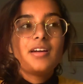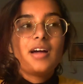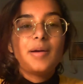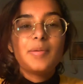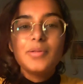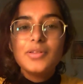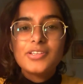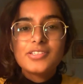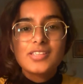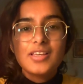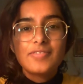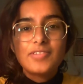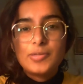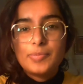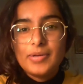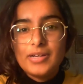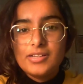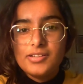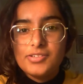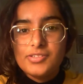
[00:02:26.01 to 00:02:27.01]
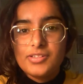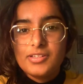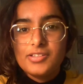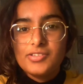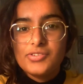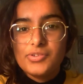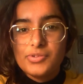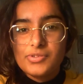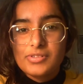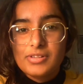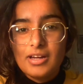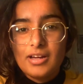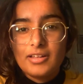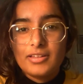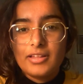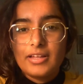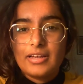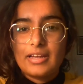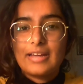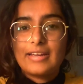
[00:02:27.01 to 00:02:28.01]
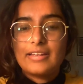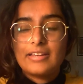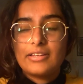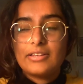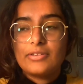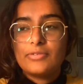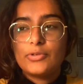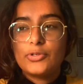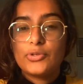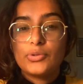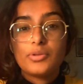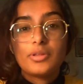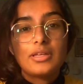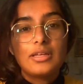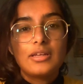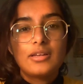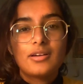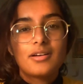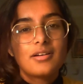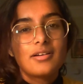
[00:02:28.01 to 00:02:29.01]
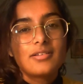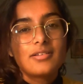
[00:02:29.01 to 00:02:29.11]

I'm only 70 pages in, so it's not I can truly